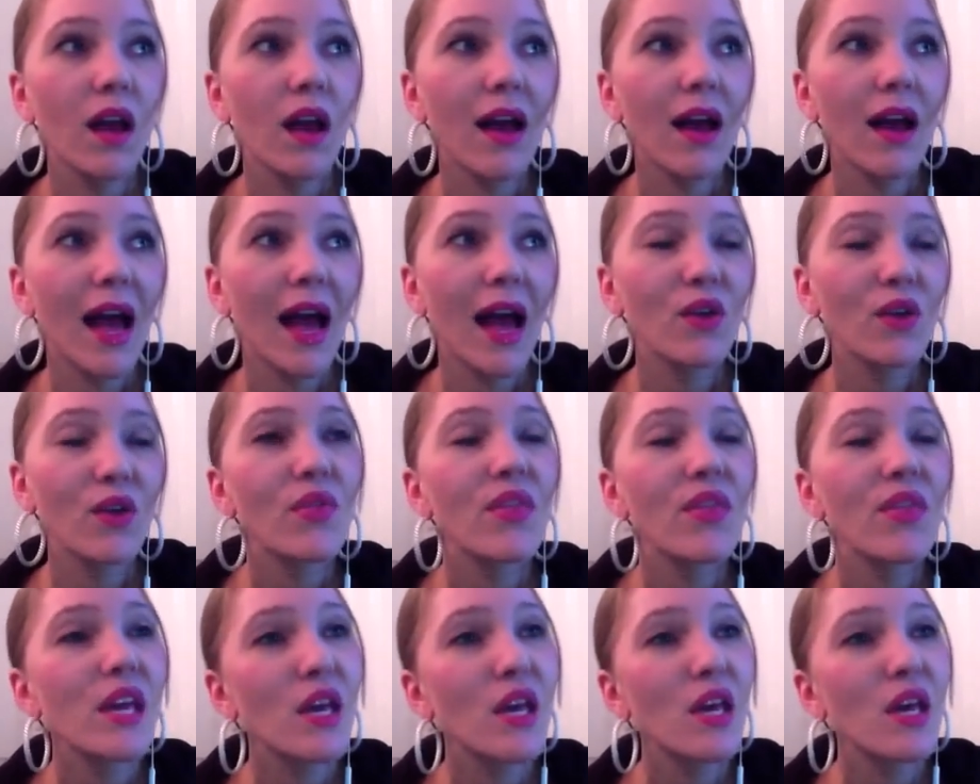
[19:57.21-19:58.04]
I don't
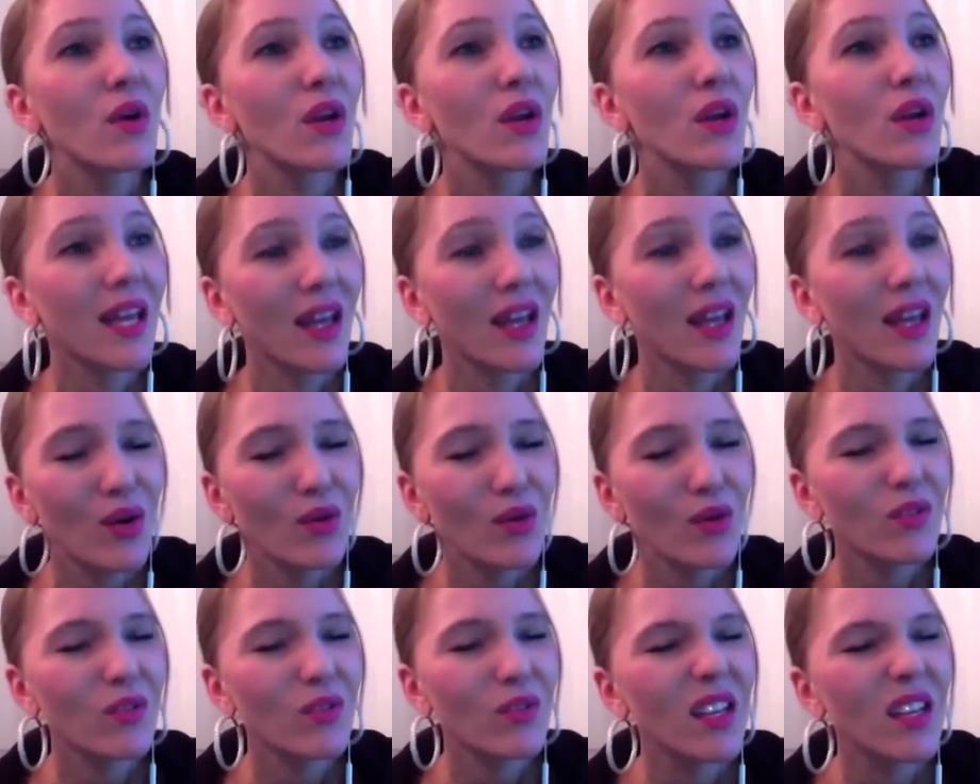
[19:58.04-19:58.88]
think it would kill
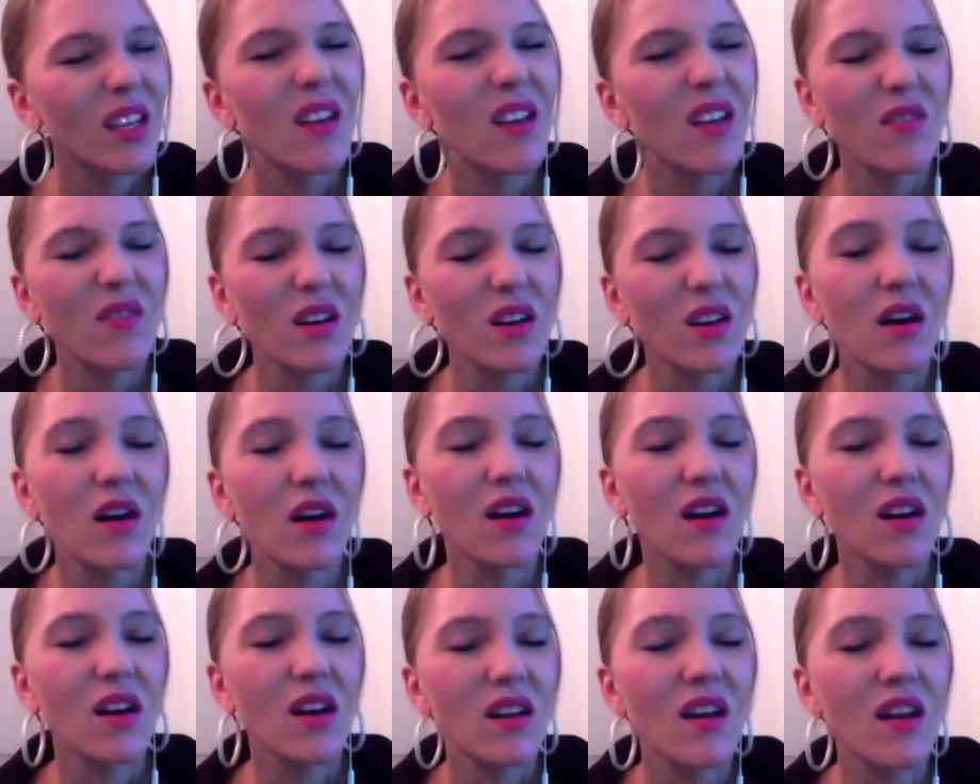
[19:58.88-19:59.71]
to give
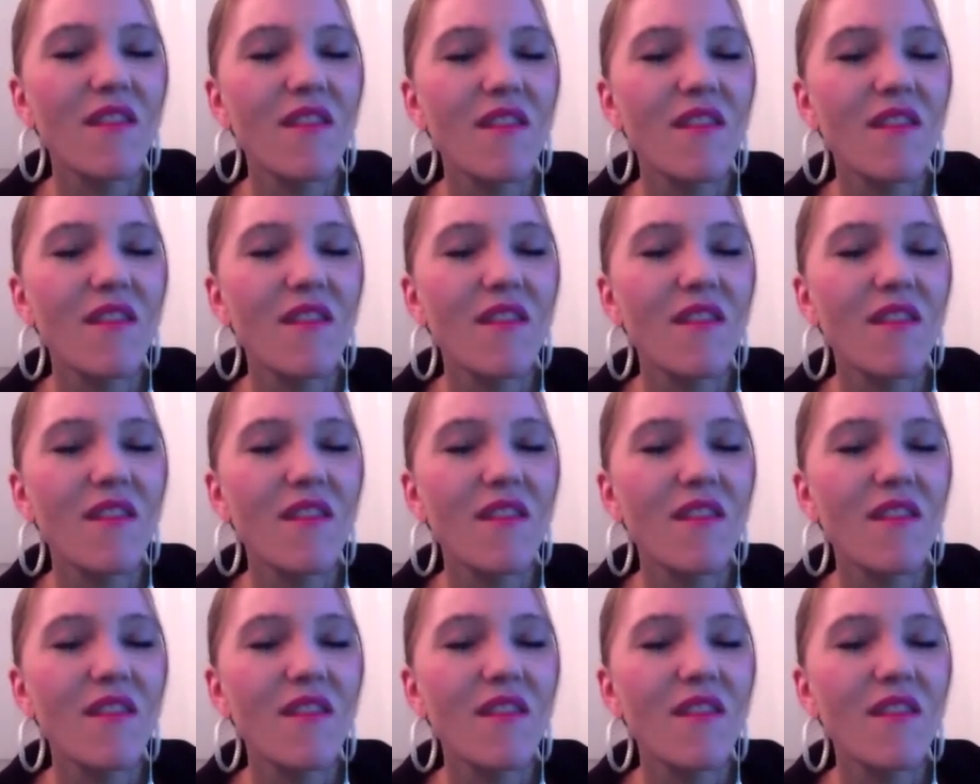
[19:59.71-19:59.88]
enough